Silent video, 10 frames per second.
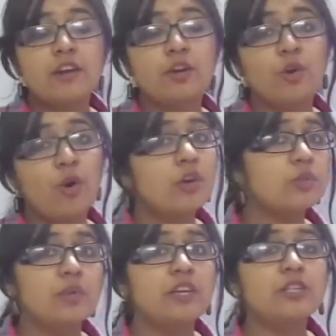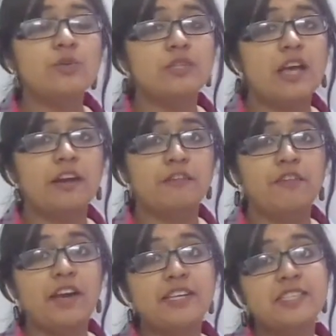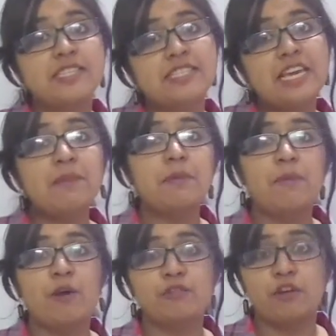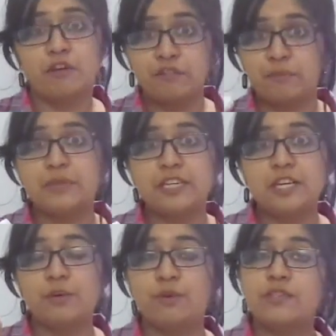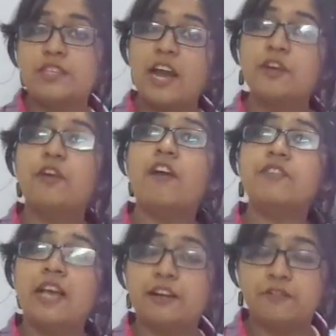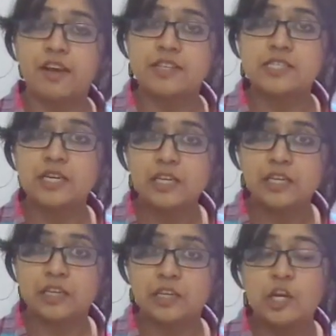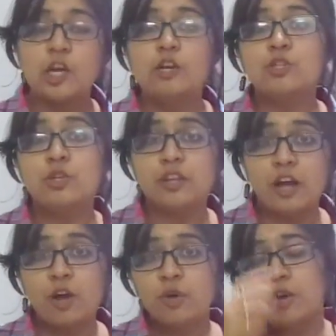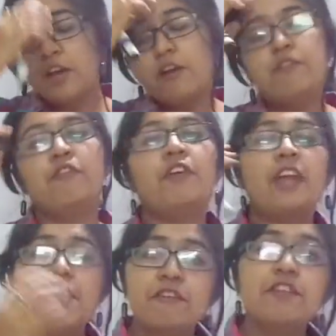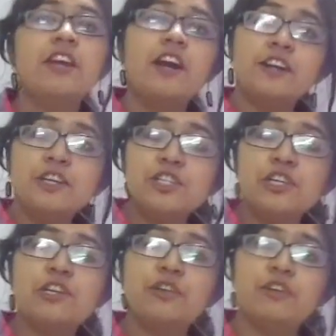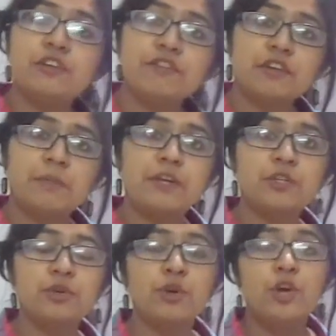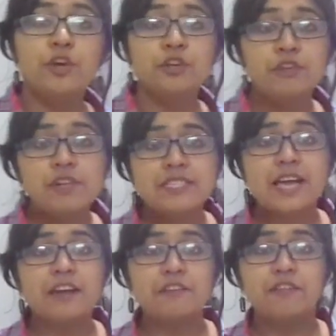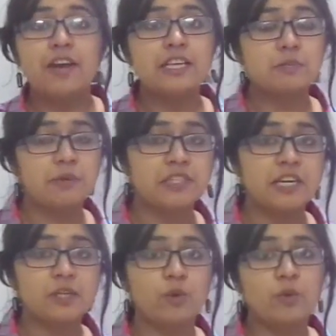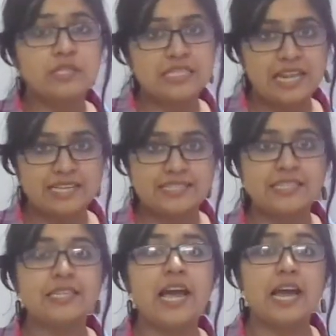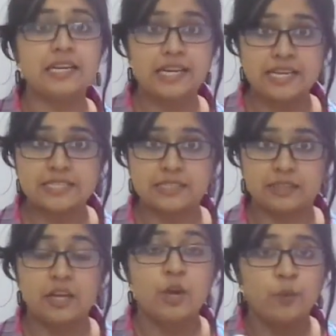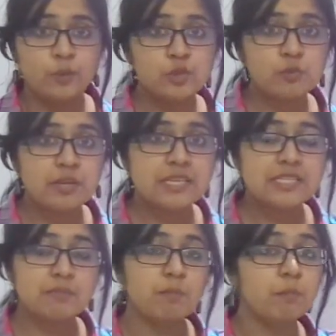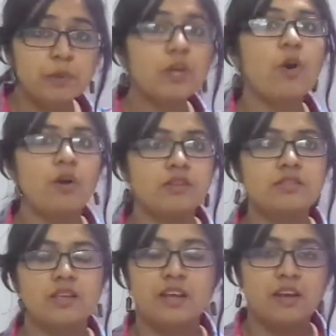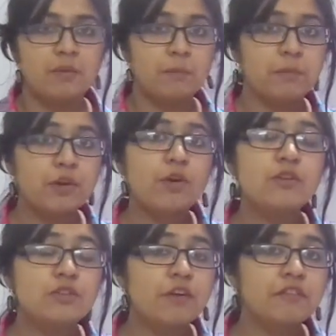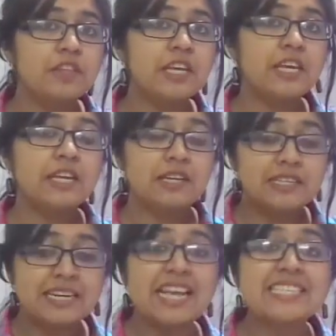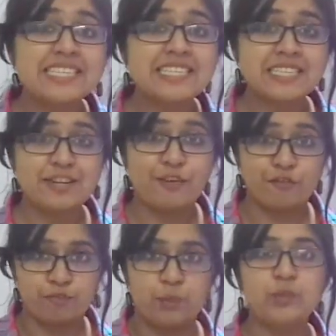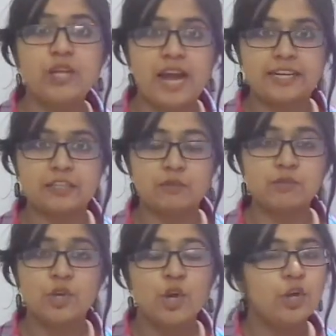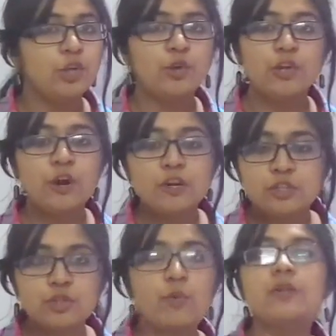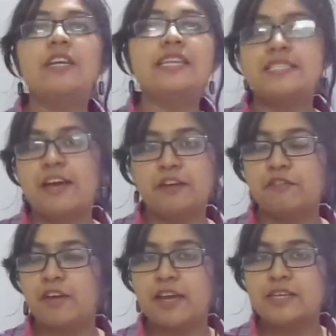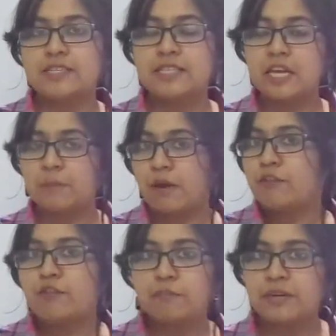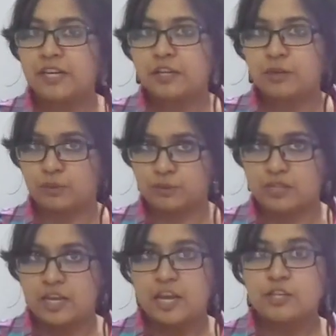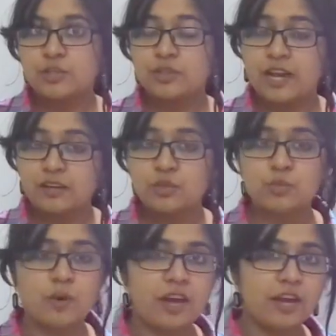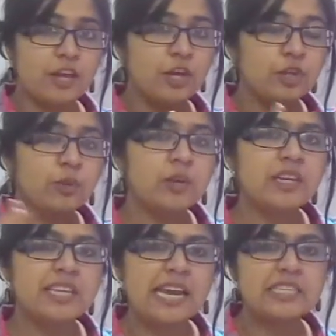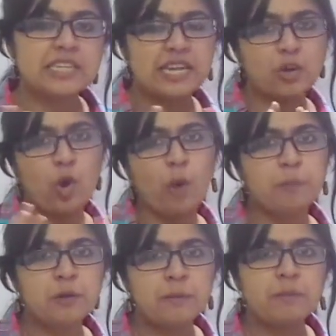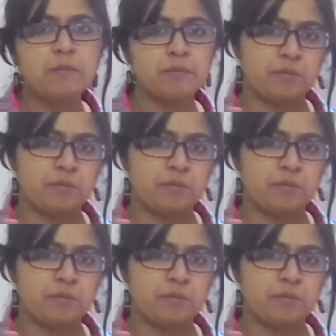not willing to sacrifice the same amount of potatoes that you have sacrificed earlier. So now, for every additional unit of tomato, you will sacrifice potatoes lesser and lesser, which means because of the necessity of both the items, you cannot totally sacrifice the amount of potatoes. So that is why you will get an optimum